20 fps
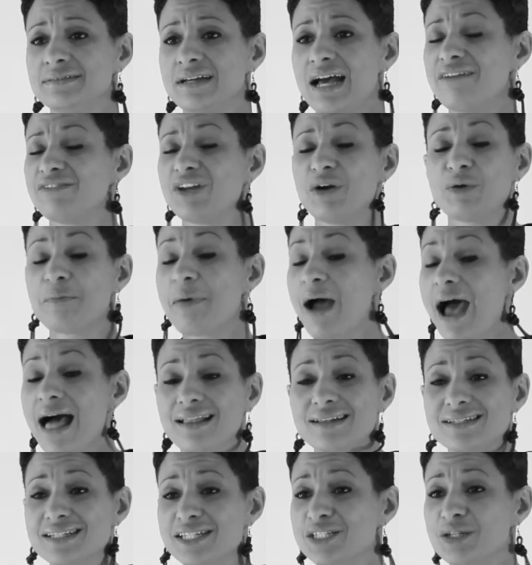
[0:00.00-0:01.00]
I've no
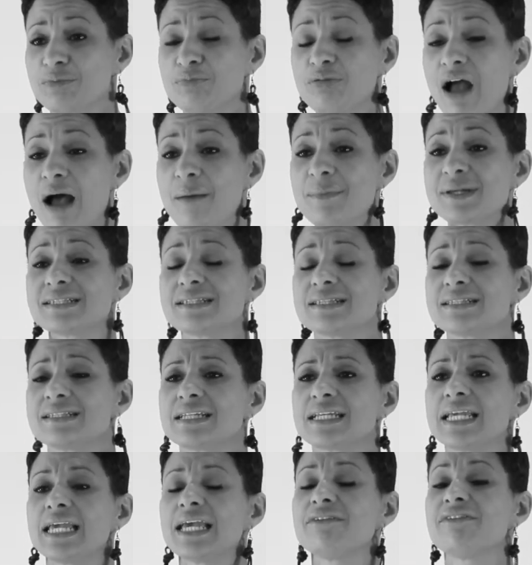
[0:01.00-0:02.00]
apologies or promises
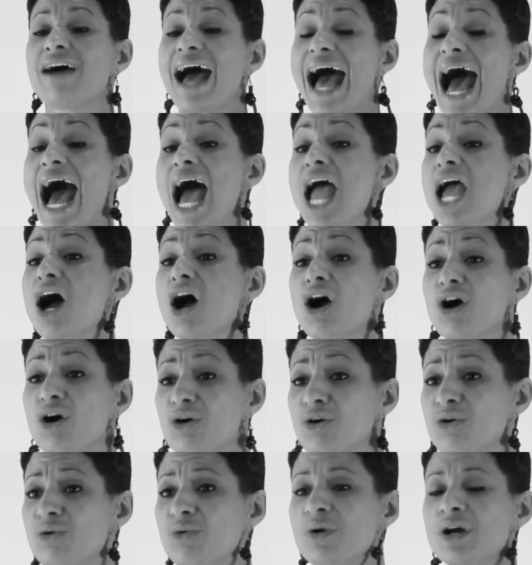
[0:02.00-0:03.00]
to give. I
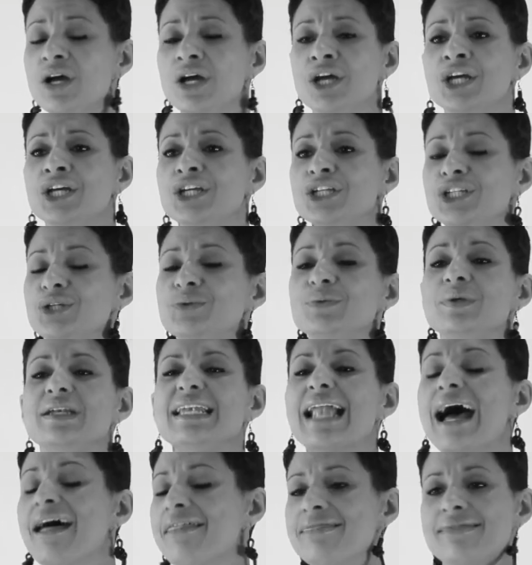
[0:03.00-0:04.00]
owe you
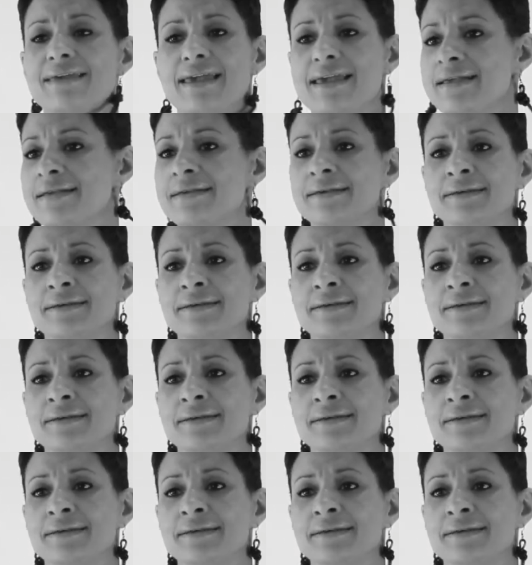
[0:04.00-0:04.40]
nothing.